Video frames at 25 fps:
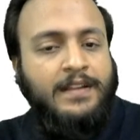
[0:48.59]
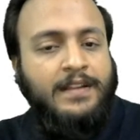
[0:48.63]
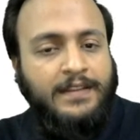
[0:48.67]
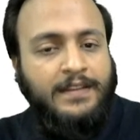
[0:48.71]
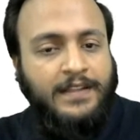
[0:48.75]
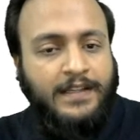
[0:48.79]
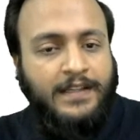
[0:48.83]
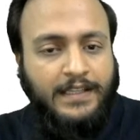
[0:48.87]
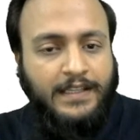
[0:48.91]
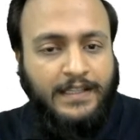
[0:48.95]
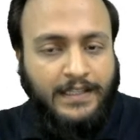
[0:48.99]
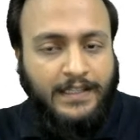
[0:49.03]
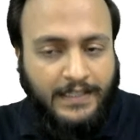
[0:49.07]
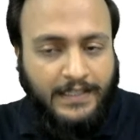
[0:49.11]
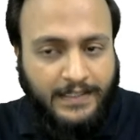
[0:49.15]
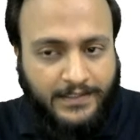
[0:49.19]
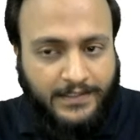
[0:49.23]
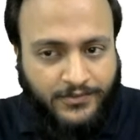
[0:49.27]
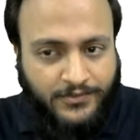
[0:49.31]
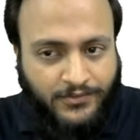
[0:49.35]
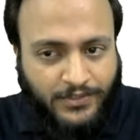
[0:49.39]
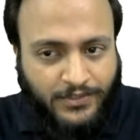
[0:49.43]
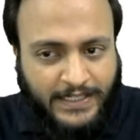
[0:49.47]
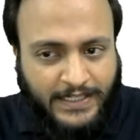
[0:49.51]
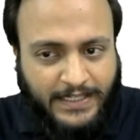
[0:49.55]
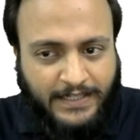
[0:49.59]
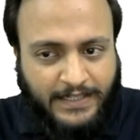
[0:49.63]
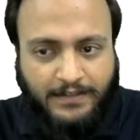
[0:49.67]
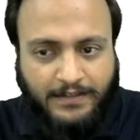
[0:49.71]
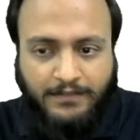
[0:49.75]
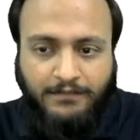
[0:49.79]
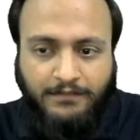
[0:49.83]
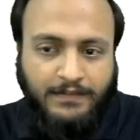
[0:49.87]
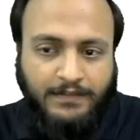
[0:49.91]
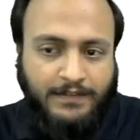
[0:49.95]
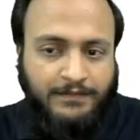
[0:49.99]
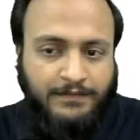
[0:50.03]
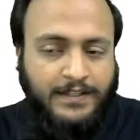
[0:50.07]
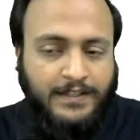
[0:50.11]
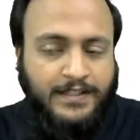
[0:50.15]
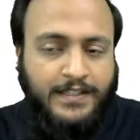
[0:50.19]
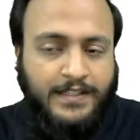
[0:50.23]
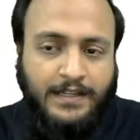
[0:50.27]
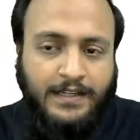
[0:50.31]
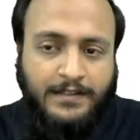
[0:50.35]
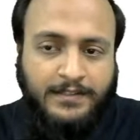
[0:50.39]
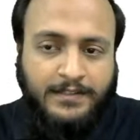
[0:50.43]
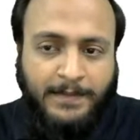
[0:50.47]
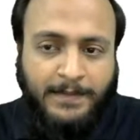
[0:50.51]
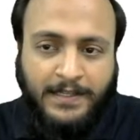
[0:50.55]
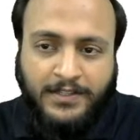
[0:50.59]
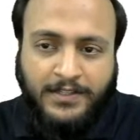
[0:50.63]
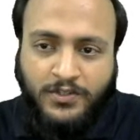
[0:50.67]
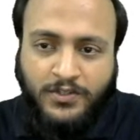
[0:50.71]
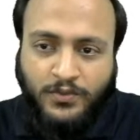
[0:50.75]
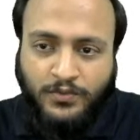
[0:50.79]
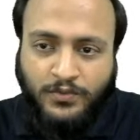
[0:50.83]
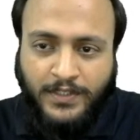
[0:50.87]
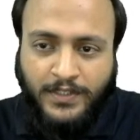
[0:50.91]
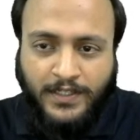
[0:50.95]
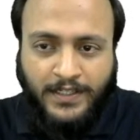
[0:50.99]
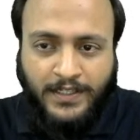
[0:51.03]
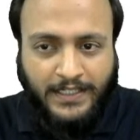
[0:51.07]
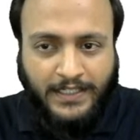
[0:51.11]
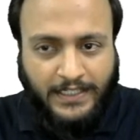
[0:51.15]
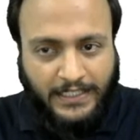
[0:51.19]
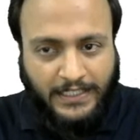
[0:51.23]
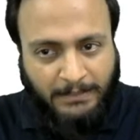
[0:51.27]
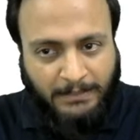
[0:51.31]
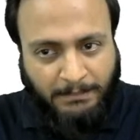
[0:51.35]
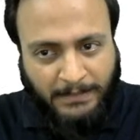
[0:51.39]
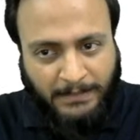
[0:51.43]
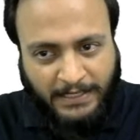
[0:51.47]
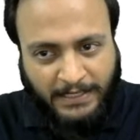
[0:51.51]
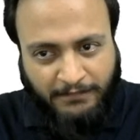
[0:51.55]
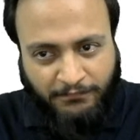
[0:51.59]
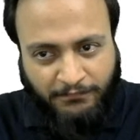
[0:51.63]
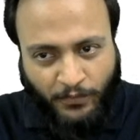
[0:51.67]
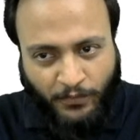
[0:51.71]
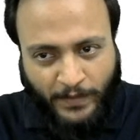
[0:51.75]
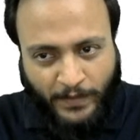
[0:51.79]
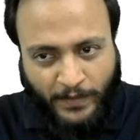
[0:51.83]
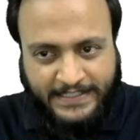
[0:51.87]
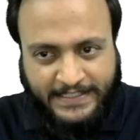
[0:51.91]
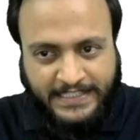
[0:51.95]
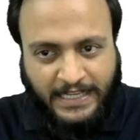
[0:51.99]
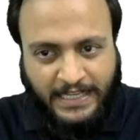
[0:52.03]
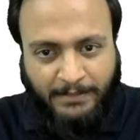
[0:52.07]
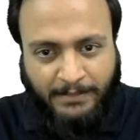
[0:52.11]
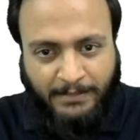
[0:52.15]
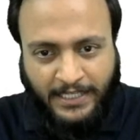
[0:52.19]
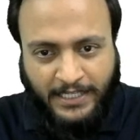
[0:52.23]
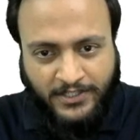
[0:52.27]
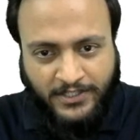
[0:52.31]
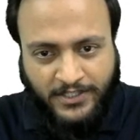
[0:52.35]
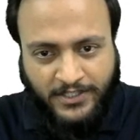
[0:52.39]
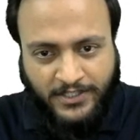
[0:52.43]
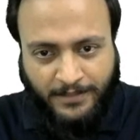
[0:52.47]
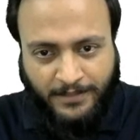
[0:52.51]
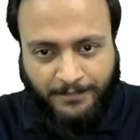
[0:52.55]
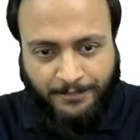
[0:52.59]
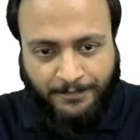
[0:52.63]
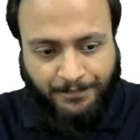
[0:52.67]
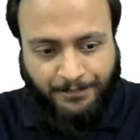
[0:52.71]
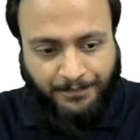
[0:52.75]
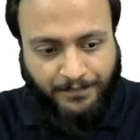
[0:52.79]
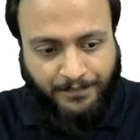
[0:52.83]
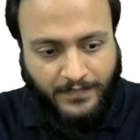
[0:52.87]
the history with respect to the EPFO examination.